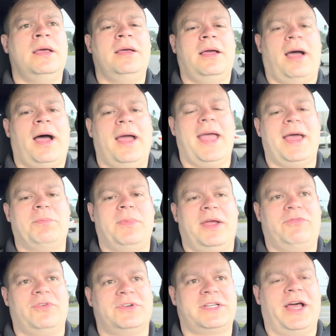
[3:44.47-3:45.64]
I had my
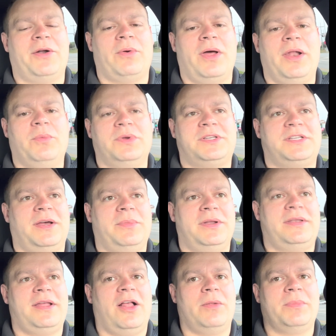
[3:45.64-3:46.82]
first kind of run-in with someone
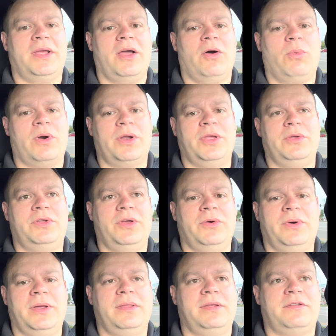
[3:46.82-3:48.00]
telling me, oh, what are you
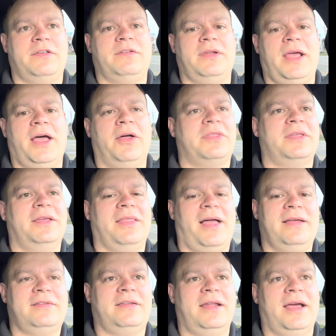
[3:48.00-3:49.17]
doing? This isn't healthy
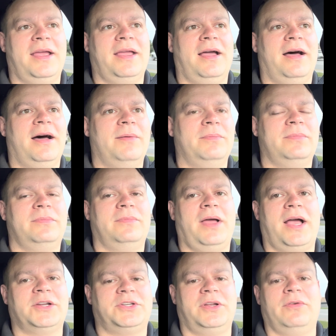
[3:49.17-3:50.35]
last night.
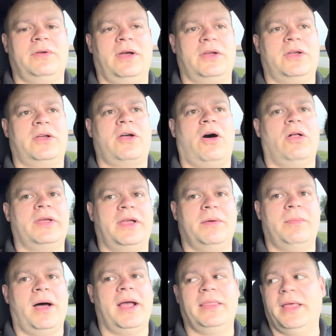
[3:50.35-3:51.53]
Actually, a good colleague of
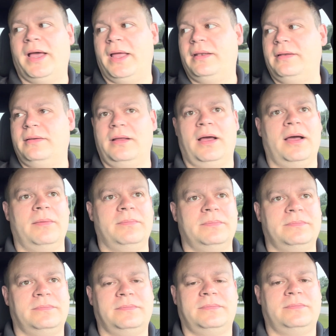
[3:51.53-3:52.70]
mine that,
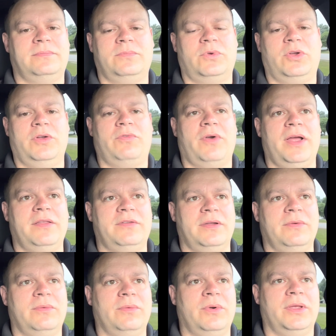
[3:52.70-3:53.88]
good friends,
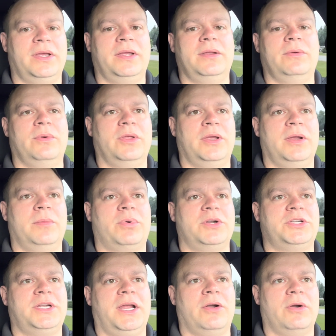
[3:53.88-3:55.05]
and really
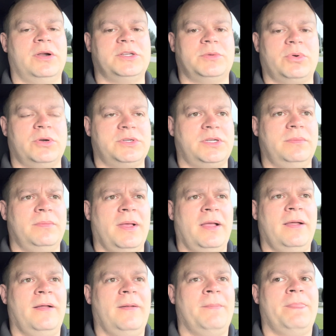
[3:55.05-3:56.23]
appreciate her as a person.
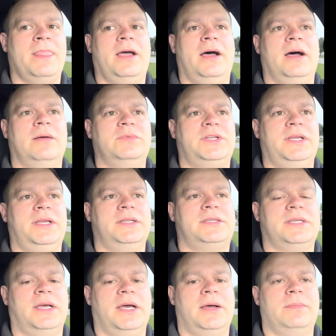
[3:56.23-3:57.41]
She
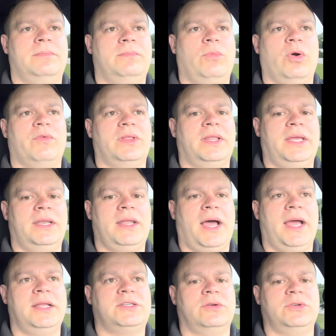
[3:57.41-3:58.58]
eats more of a lean
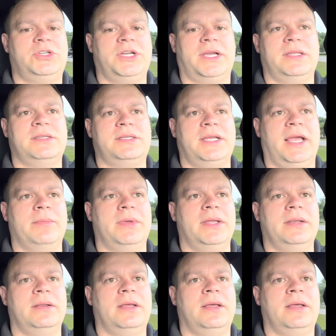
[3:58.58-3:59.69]
diet, so chicken, salmon,